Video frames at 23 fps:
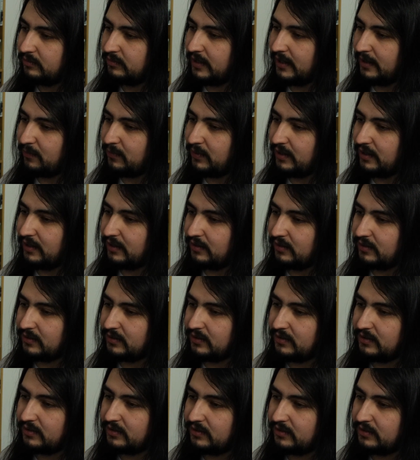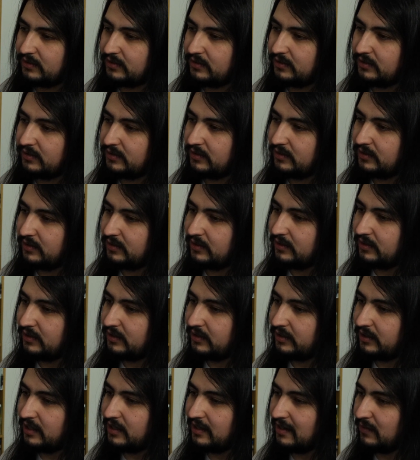Black Panther.
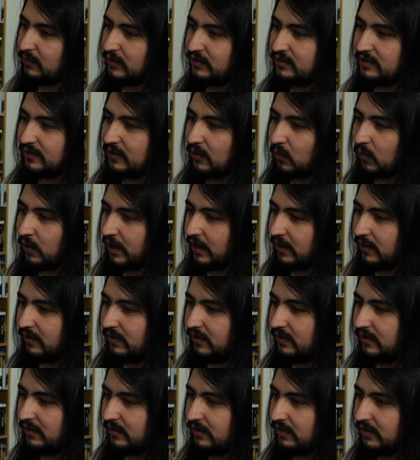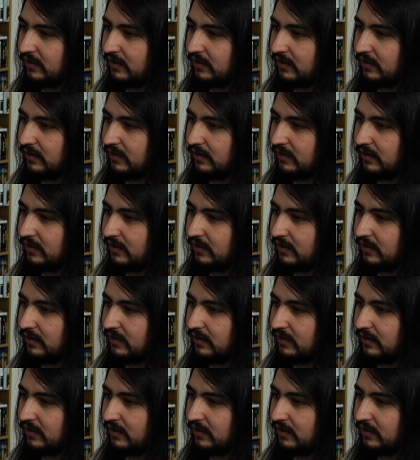Can you give one to The Whale?